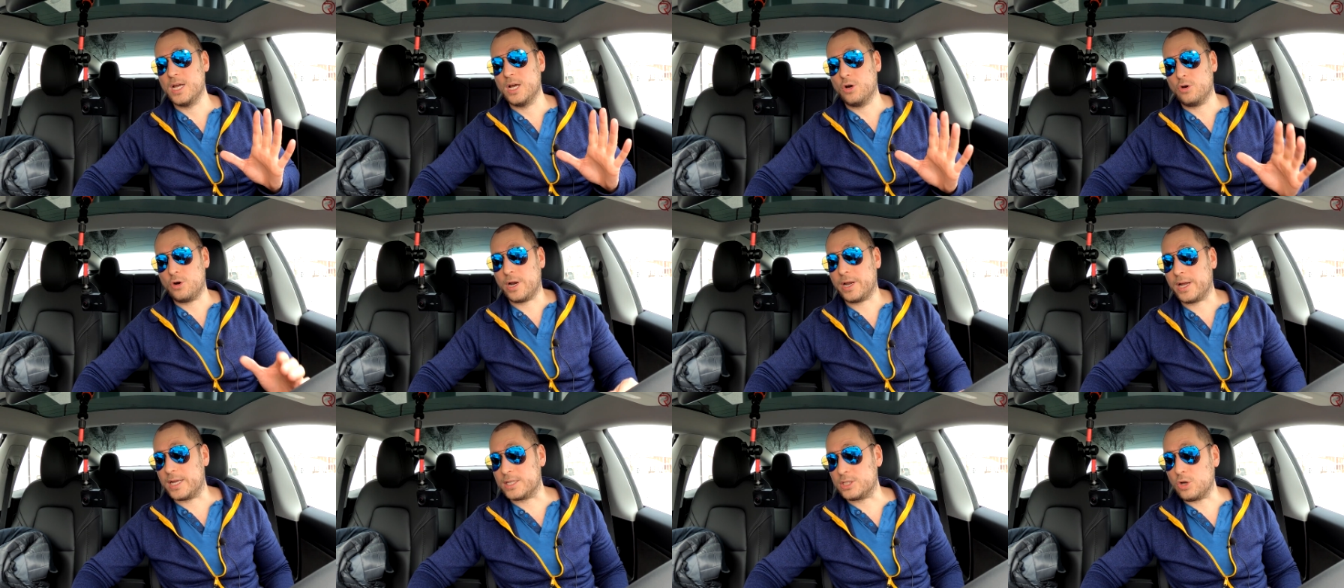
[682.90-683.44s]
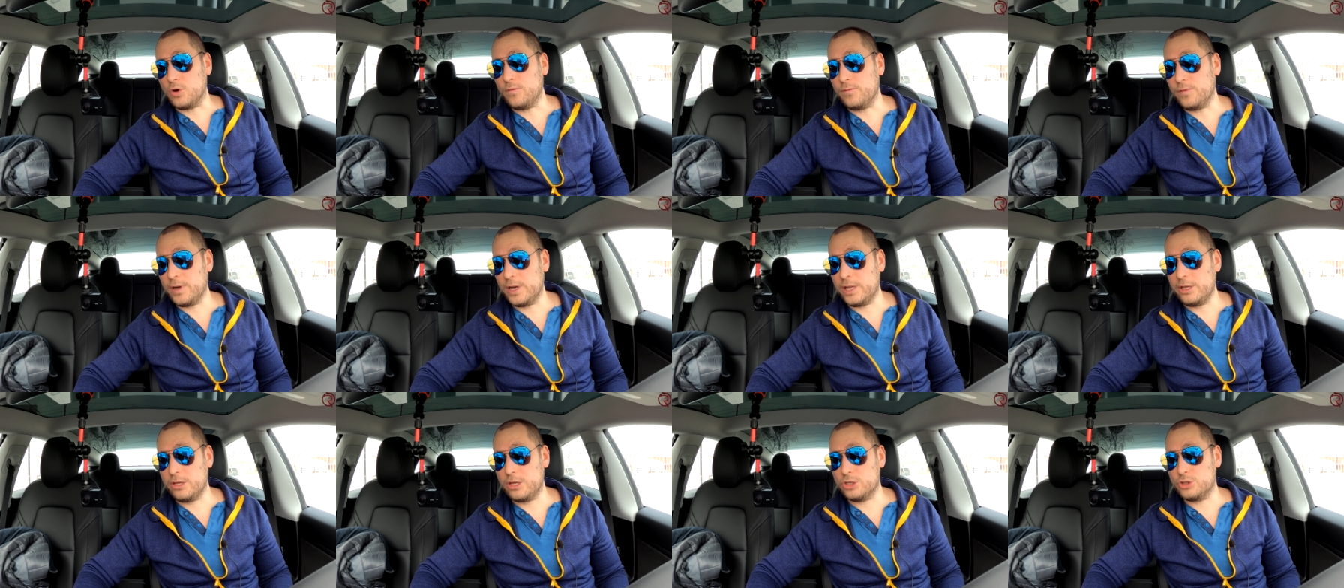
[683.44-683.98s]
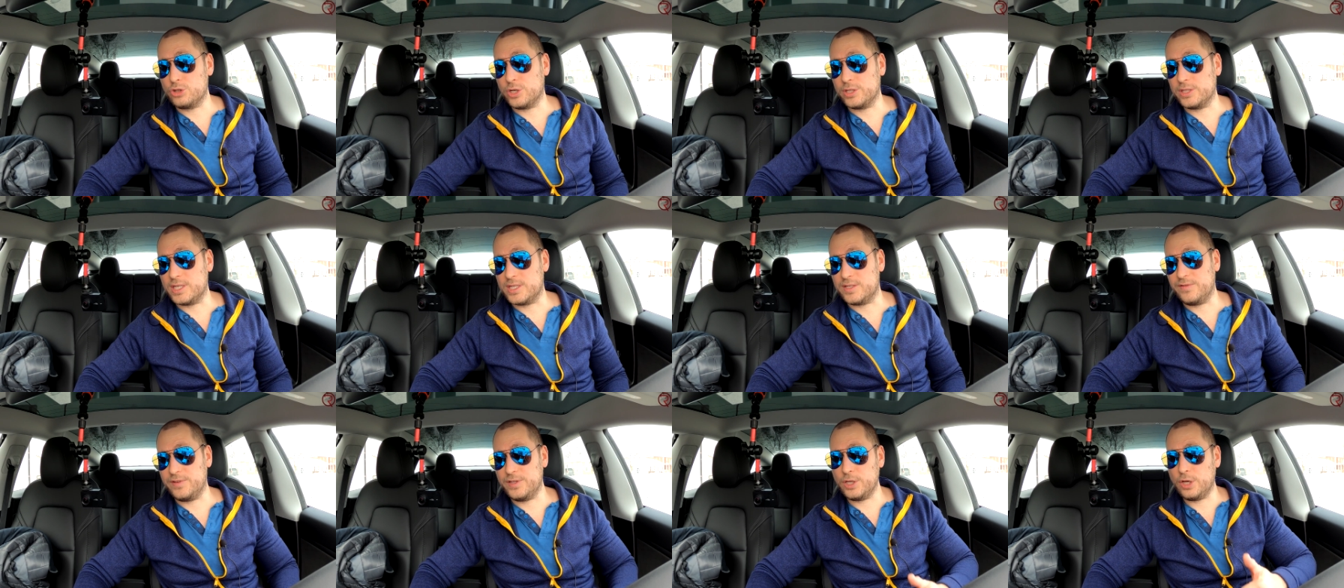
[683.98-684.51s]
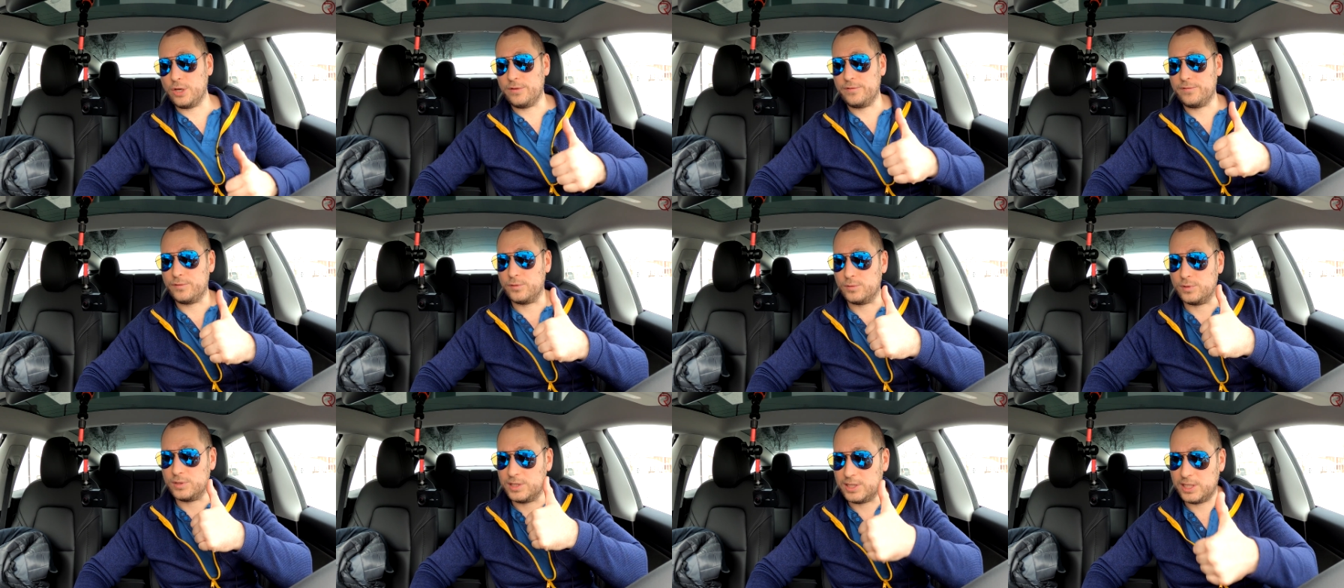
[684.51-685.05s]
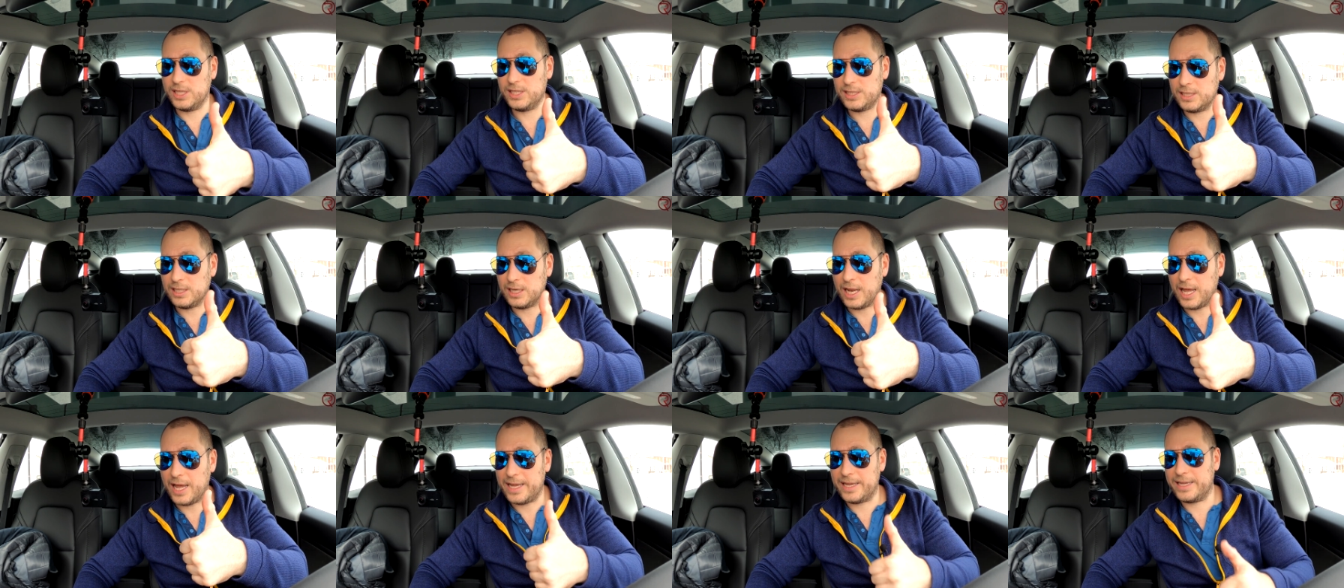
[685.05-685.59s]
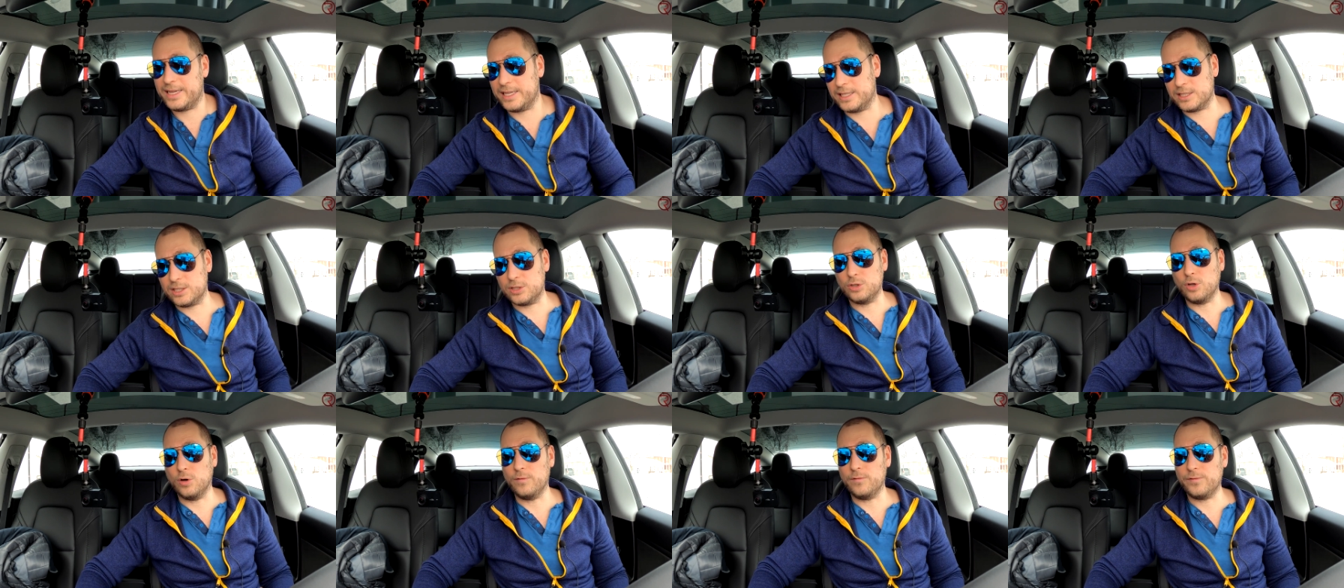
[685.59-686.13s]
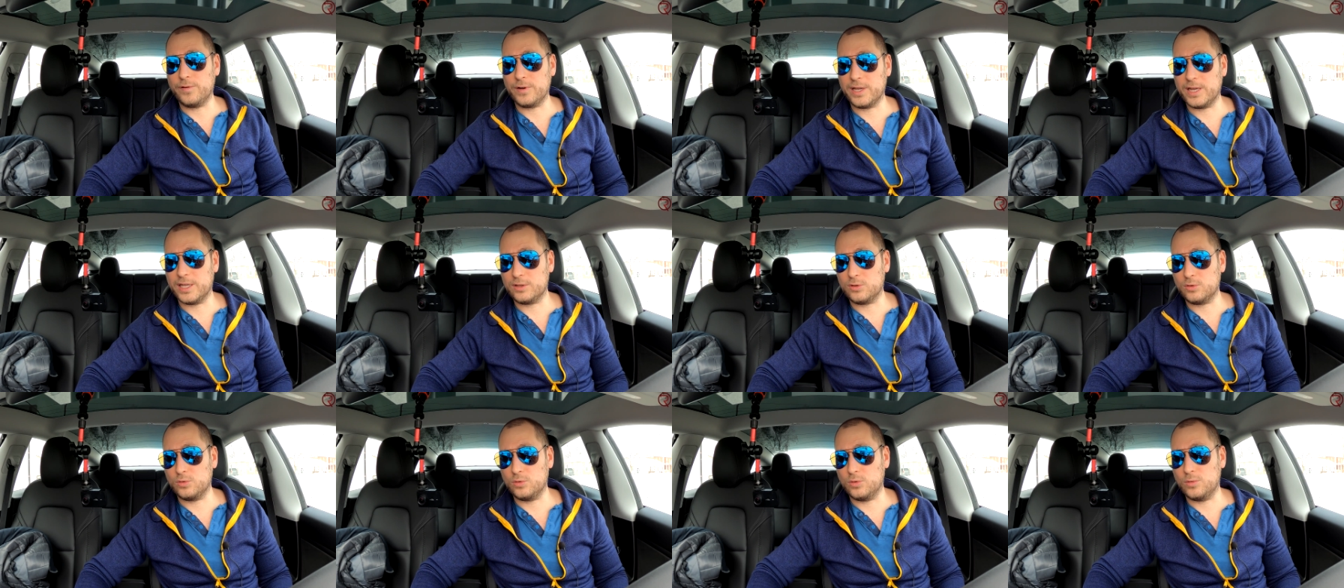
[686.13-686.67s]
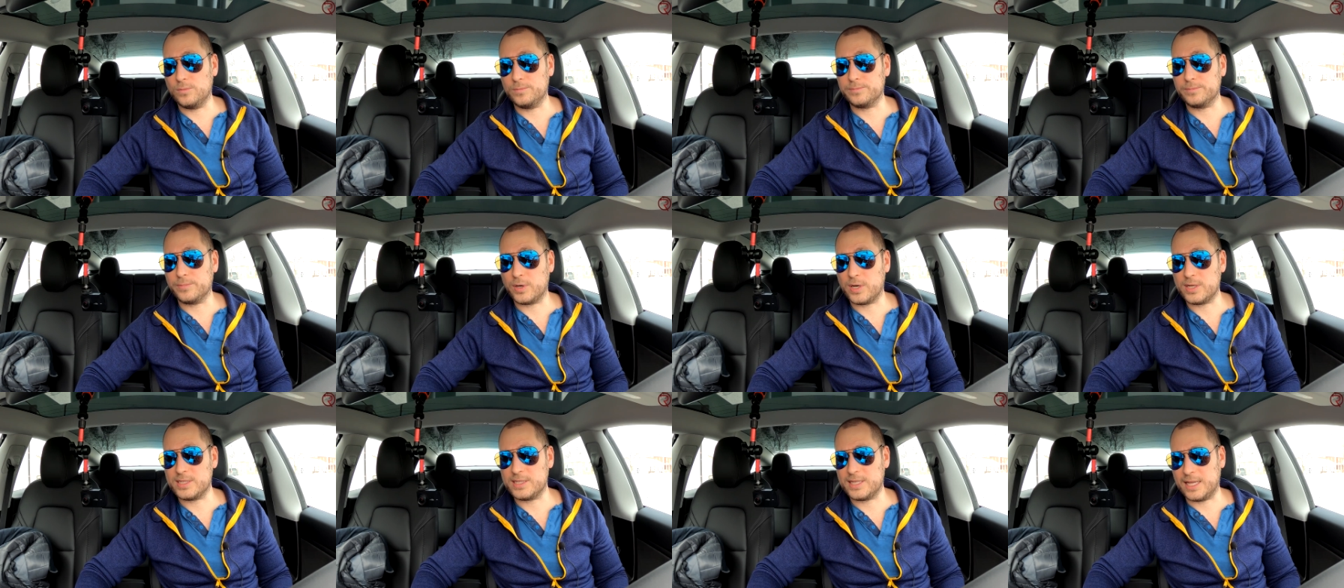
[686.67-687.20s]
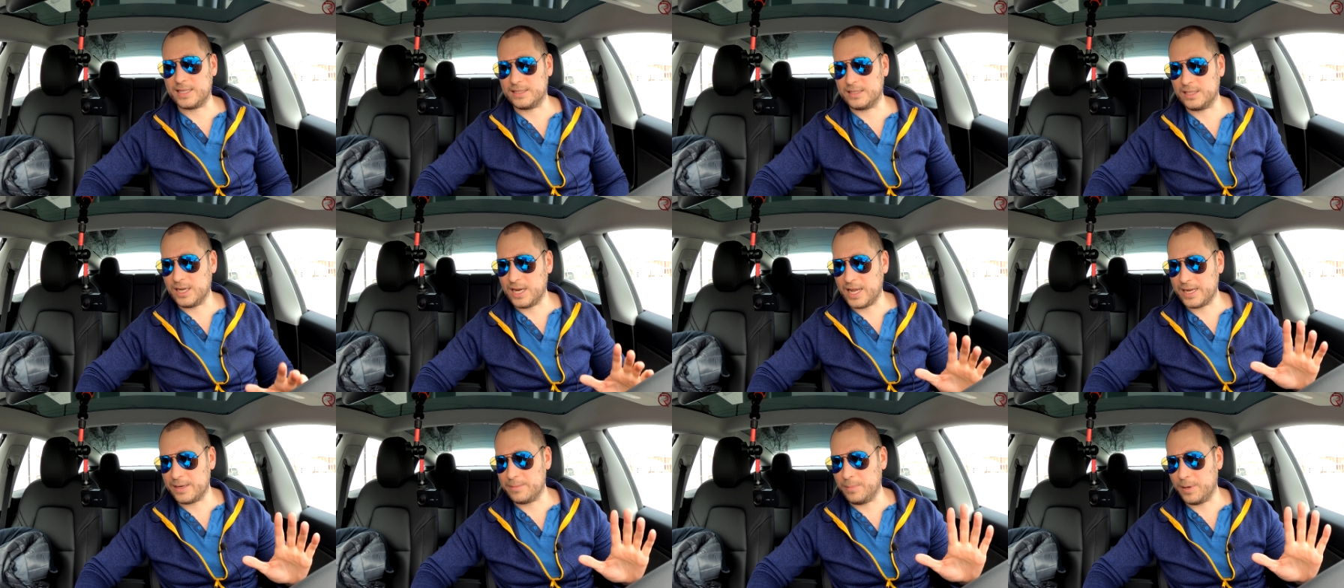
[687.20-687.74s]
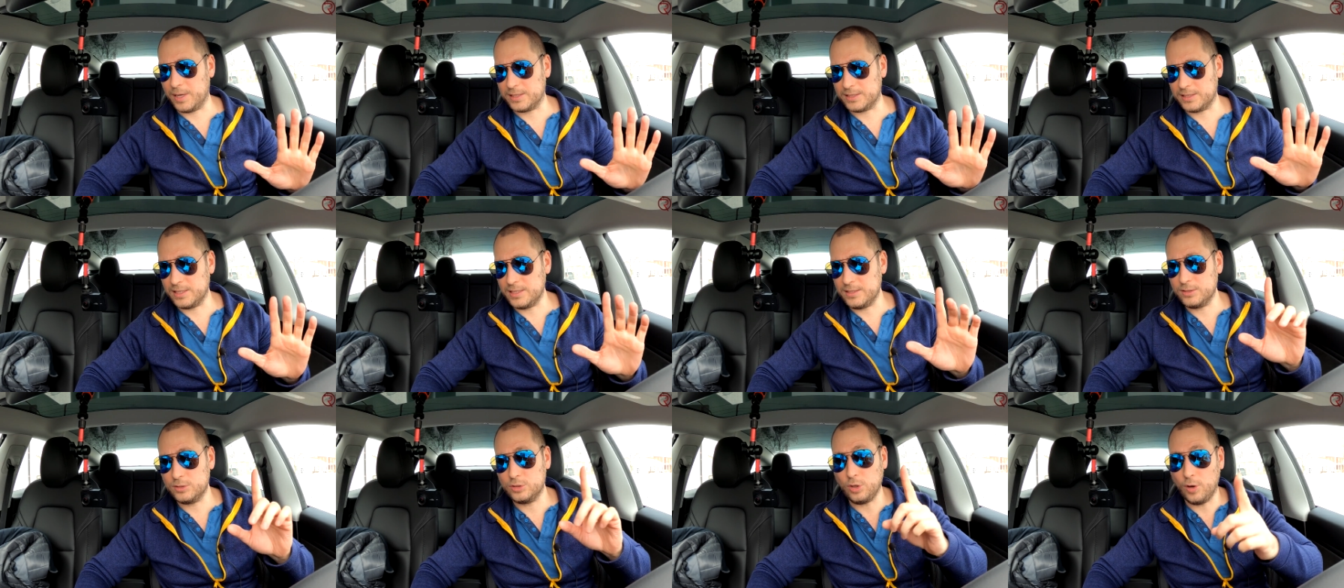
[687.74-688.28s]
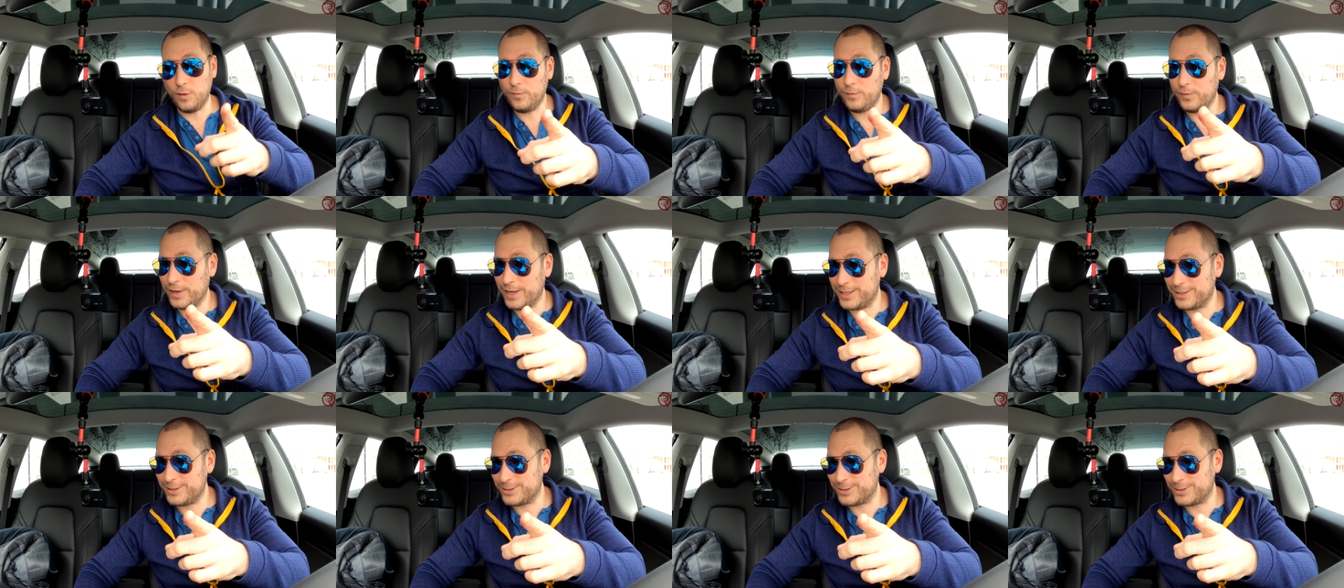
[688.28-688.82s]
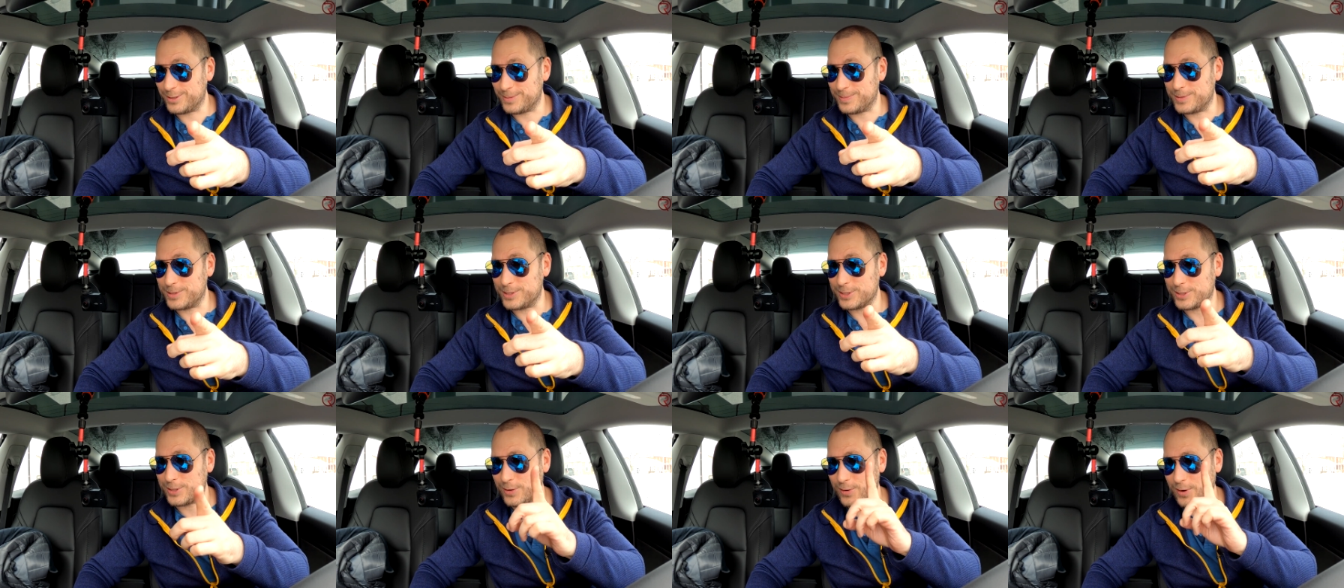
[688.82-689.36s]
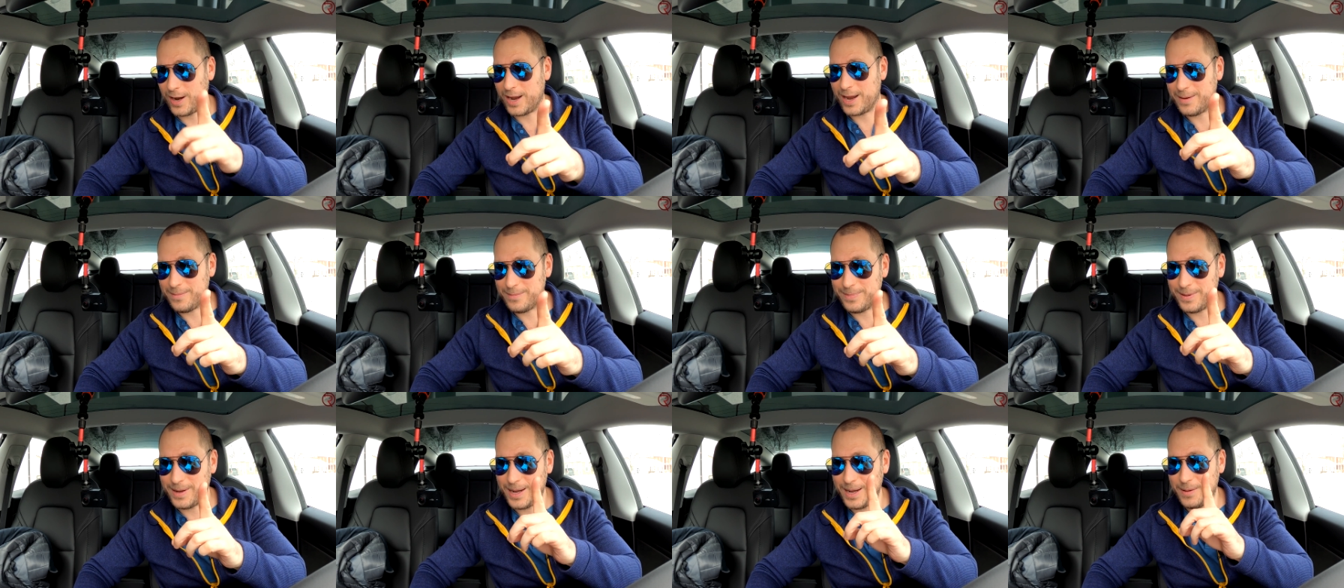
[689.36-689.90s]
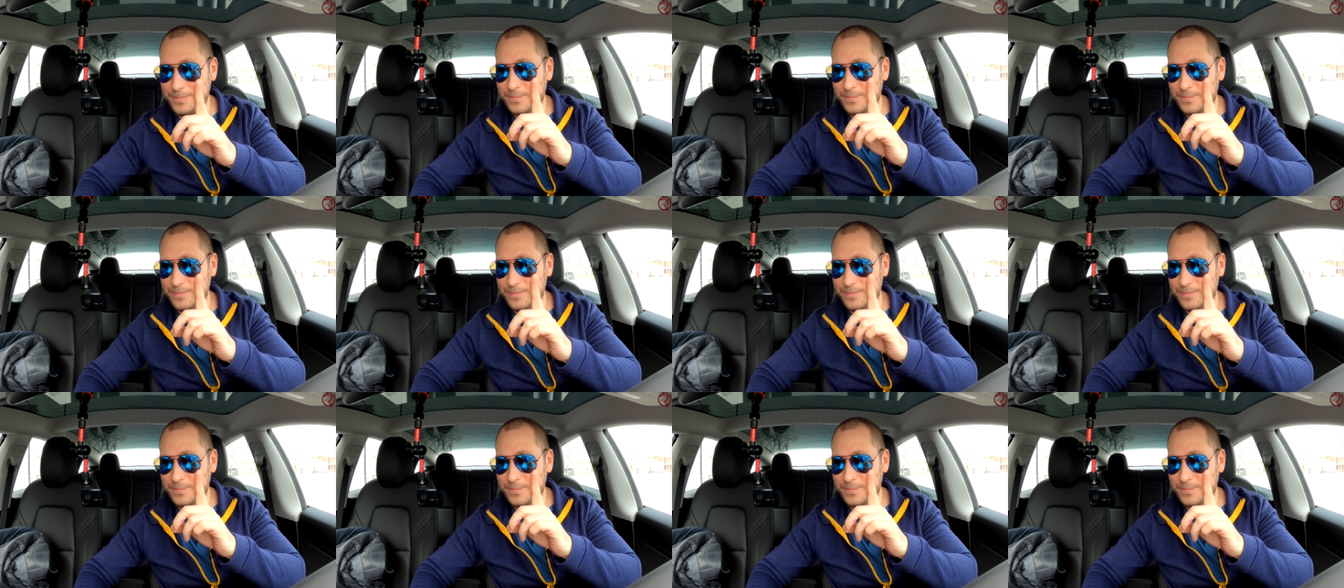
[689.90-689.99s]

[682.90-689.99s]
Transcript: Alright guys, hopefully you enjoyed this video. If you did like it, don't forget to press that like button. Don't forget to subscribe.